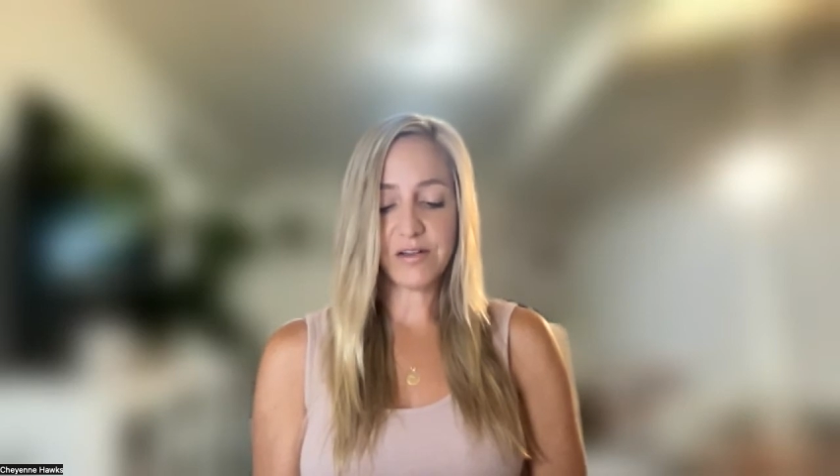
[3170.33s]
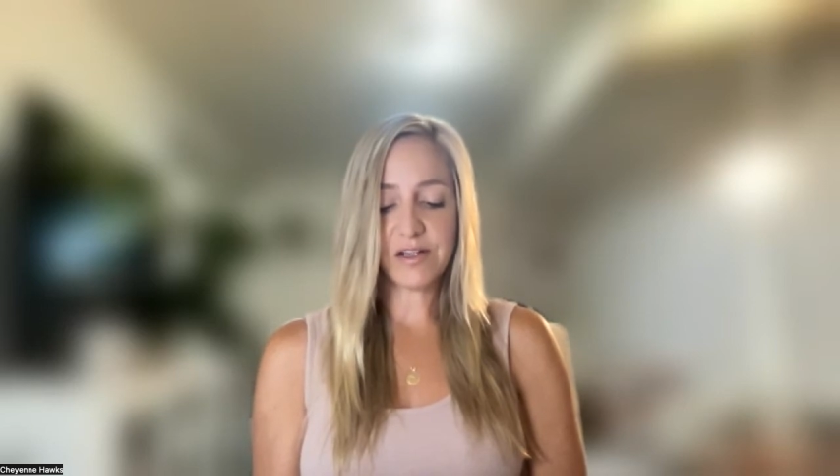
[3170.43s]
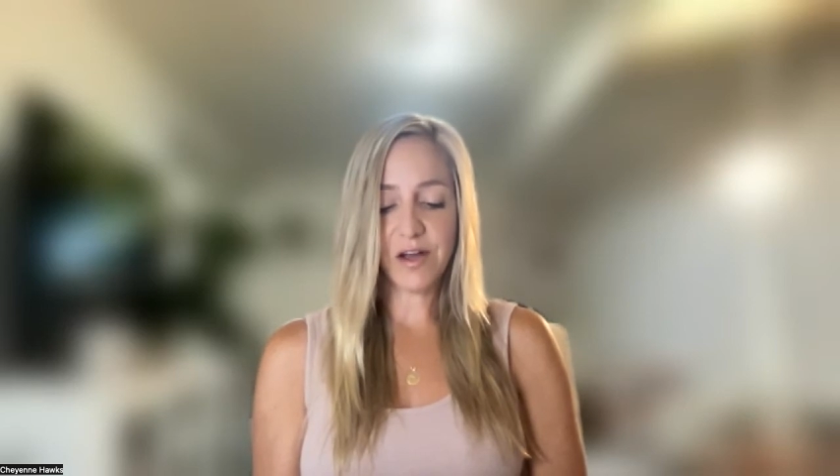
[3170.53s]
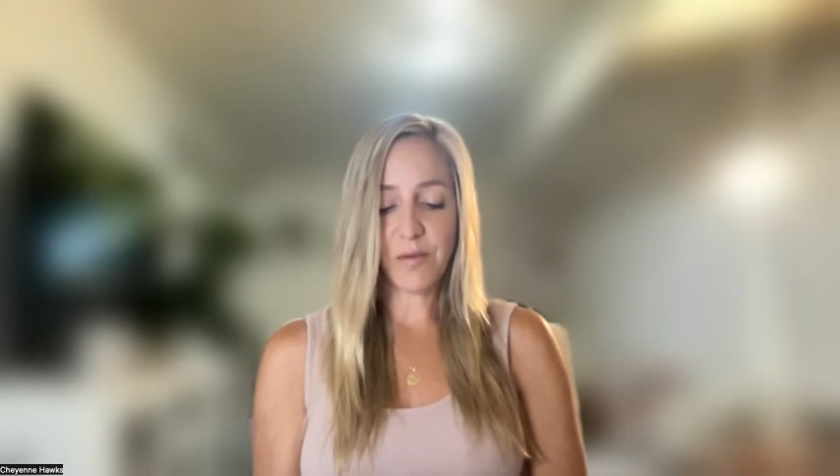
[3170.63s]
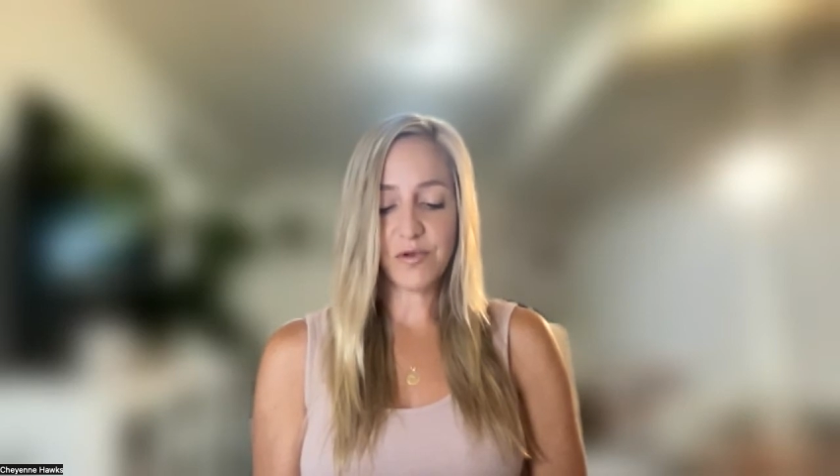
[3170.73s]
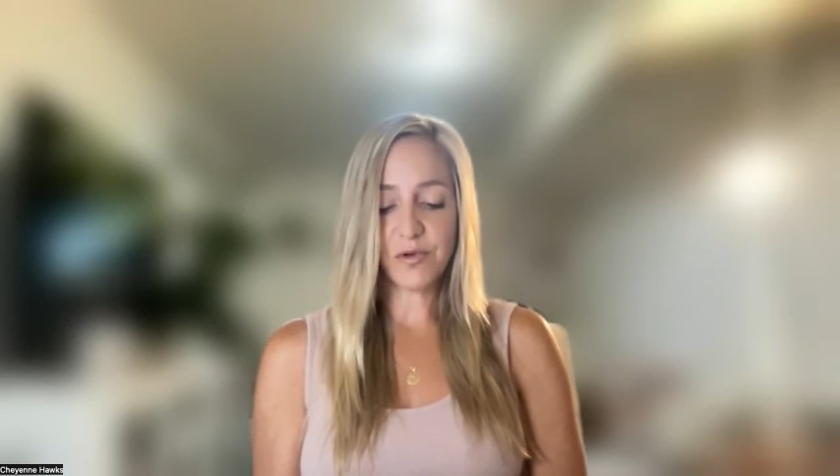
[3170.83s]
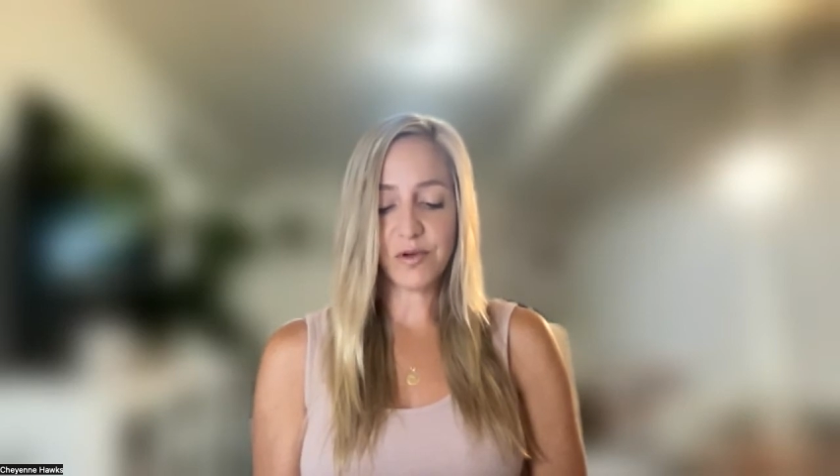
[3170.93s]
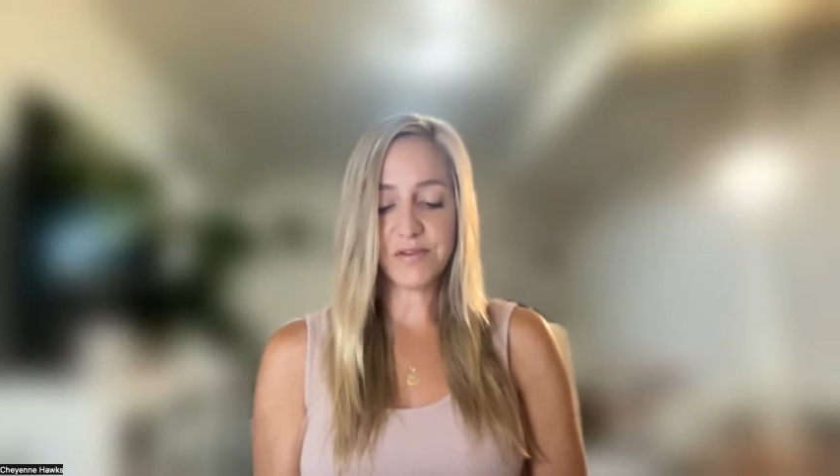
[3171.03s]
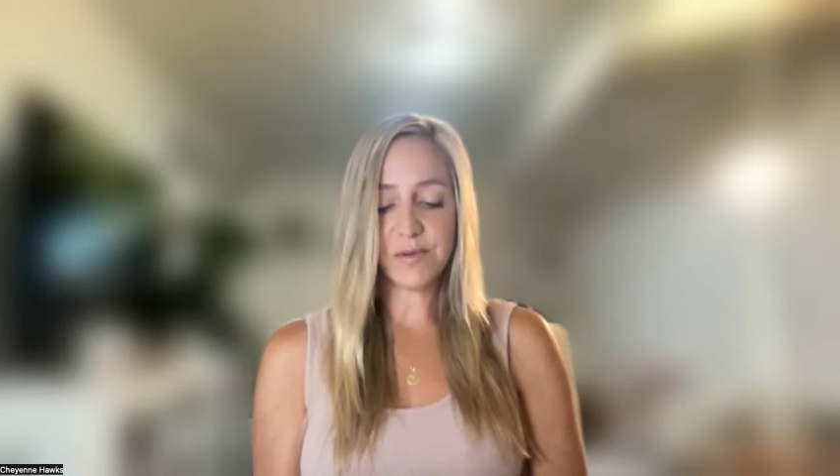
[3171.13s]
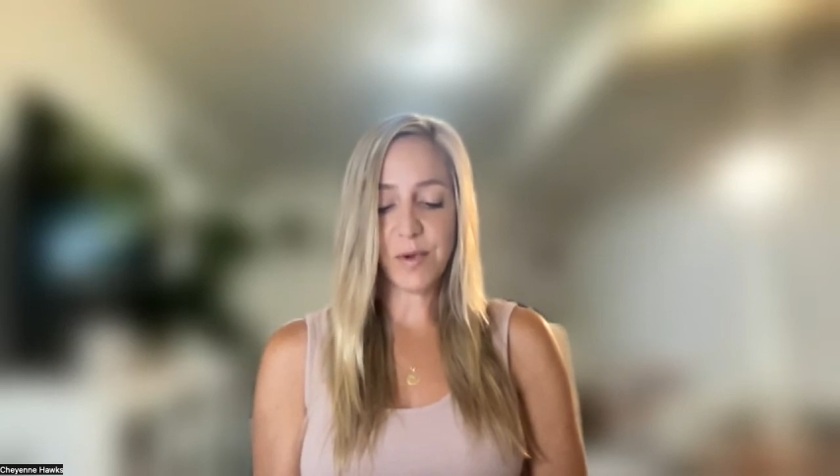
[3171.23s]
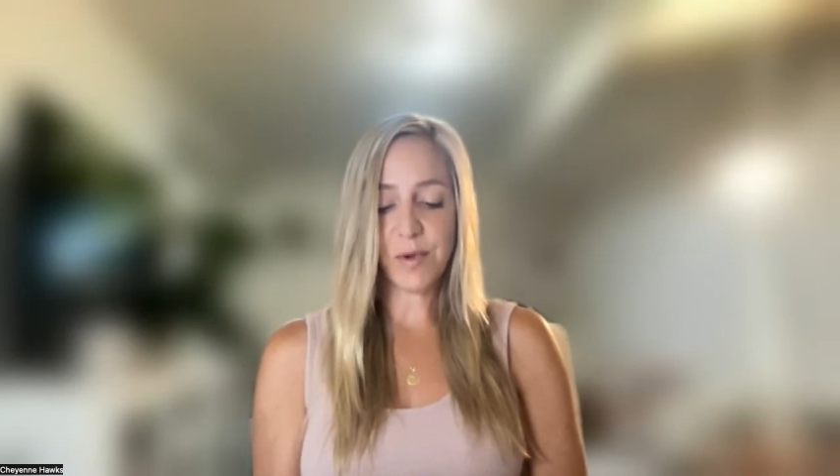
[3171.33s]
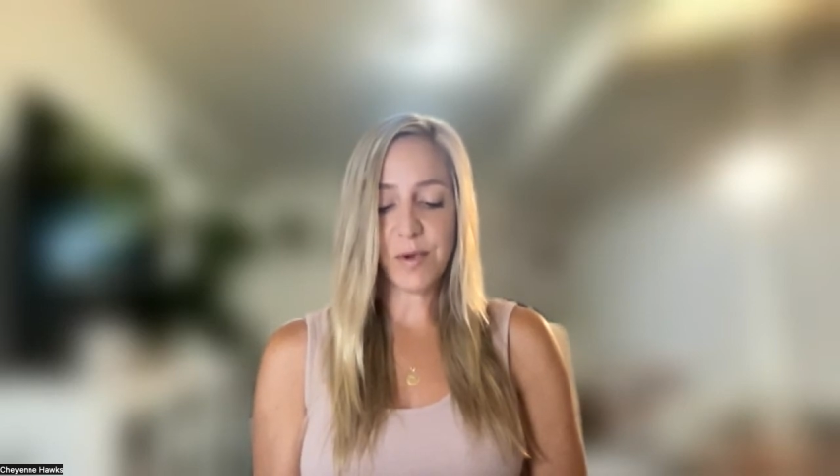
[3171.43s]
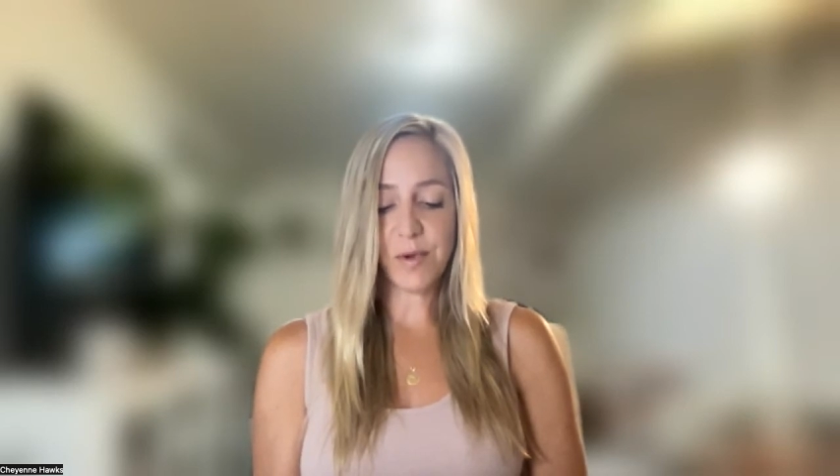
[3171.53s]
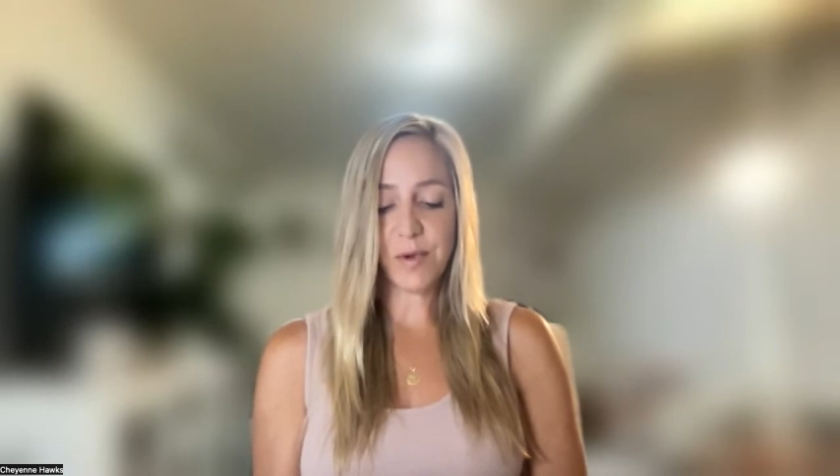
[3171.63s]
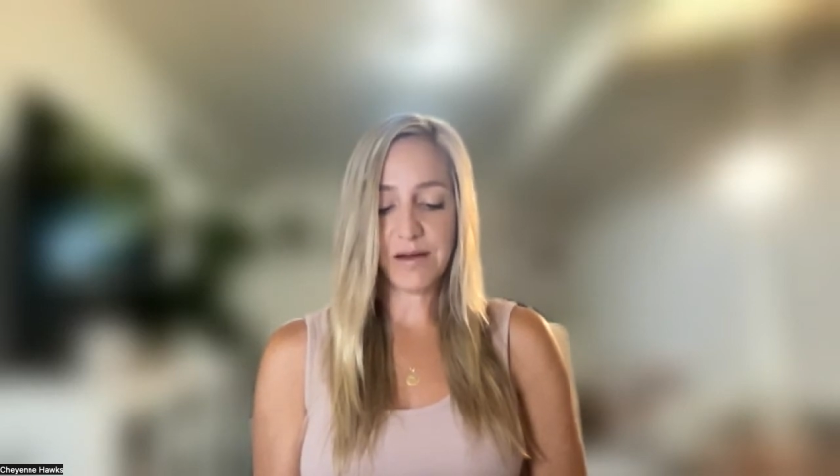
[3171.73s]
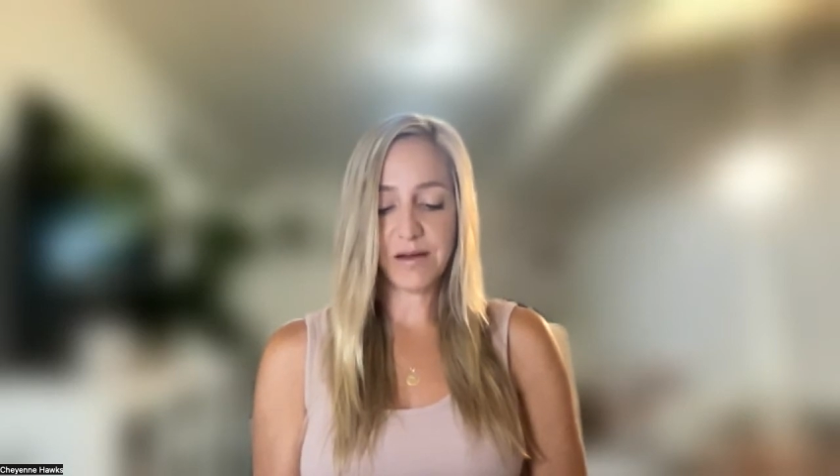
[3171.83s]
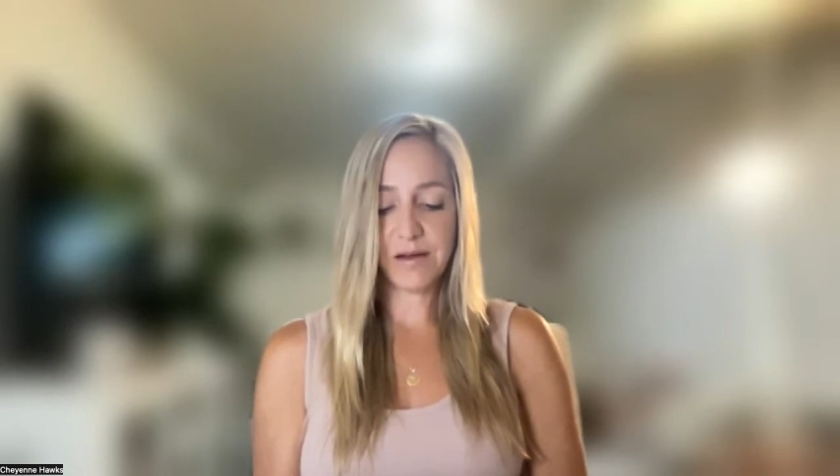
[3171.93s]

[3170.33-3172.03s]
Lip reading: to come towards the body.